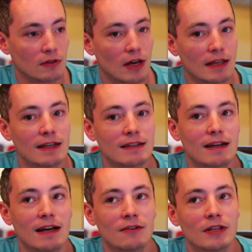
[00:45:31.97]
I
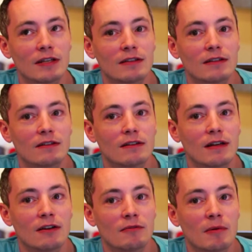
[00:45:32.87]

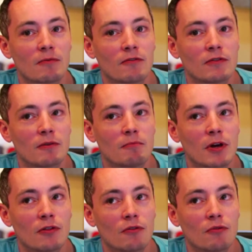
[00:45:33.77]
don't remember if it's a
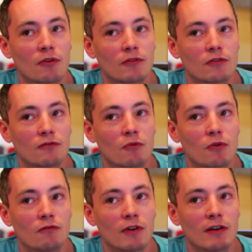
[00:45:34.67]
month or if it's
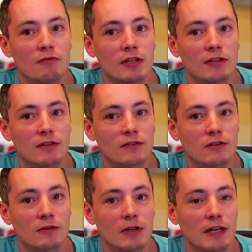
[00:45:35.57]
4 or 5 weeks as a
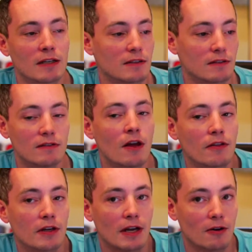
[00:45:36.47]
starting. I guess it's
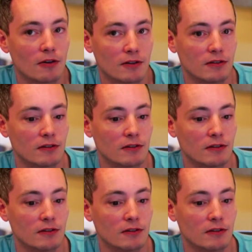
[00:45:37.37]
nothing now because